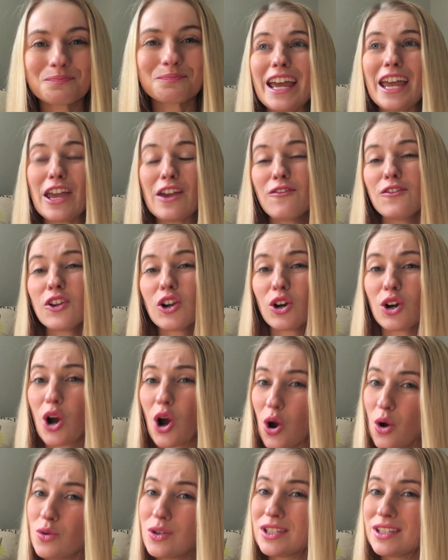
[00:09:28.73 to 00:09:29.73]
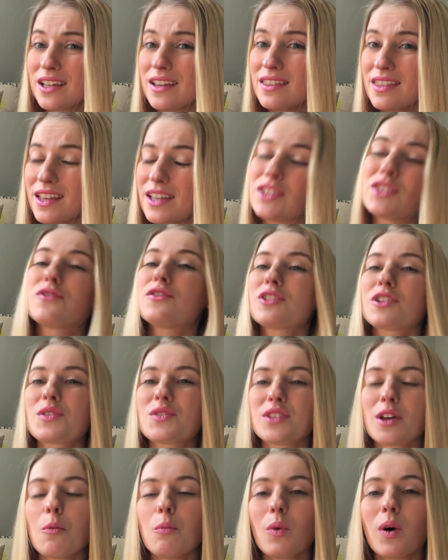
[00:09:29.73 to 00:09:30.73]
If you're hosting this for
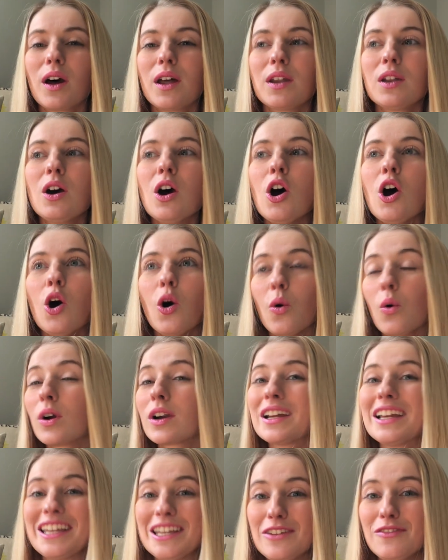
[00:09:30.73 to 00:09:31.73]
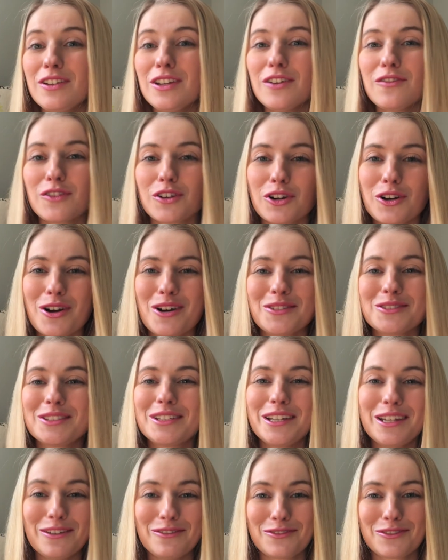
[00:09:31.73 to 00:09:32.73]
someone, or even if you're
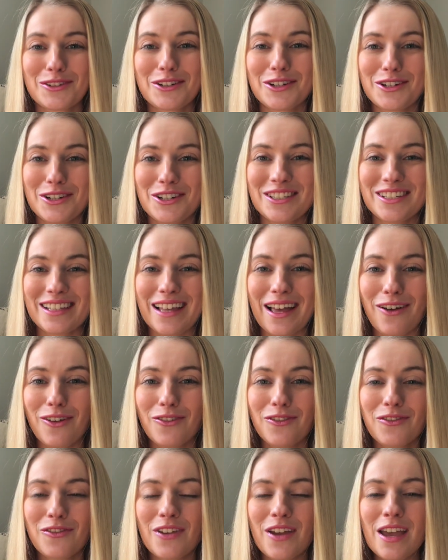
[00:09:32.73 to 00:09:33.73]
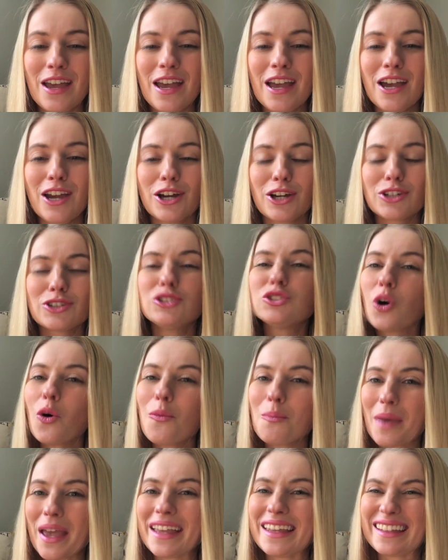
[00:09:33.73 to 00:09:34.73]
hosting it for yourself,
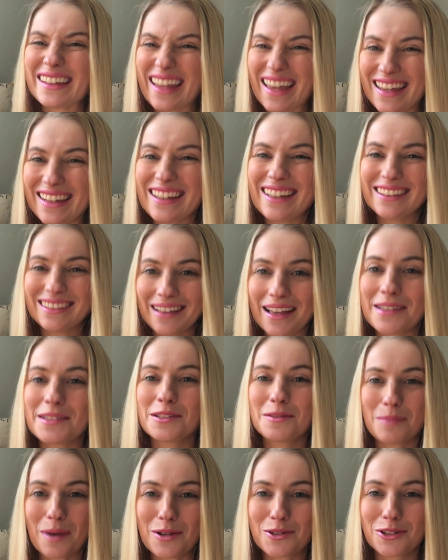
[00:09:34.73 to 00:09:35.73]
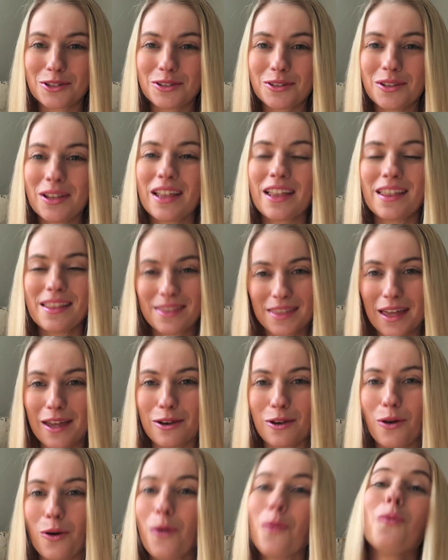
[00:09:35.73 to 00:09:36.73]
don't make it any less special
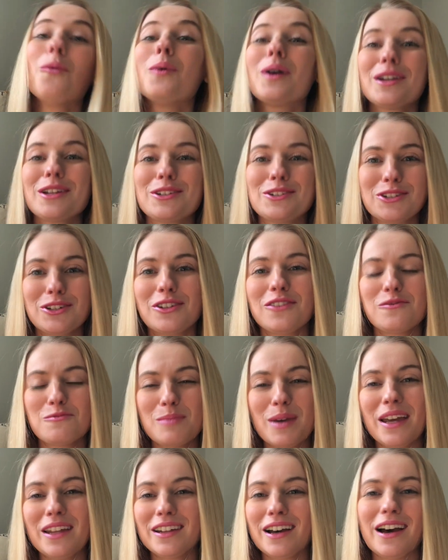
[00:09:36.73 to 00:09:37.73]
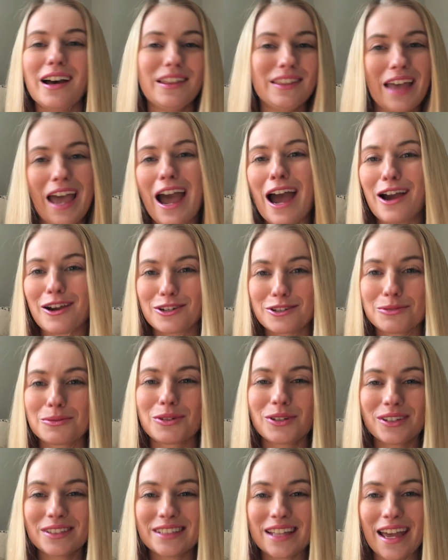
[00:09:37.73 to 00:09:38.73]
than what it should have been on the
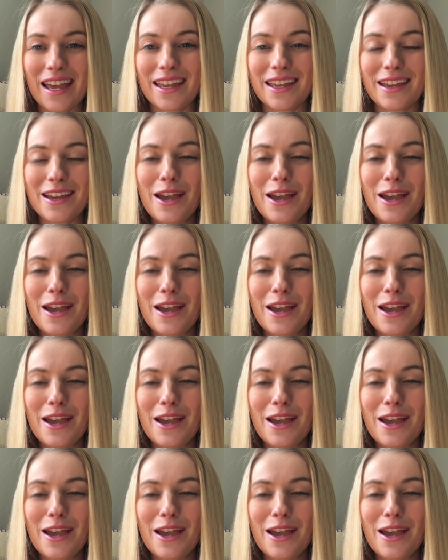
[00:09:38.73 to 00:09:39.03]
actual day.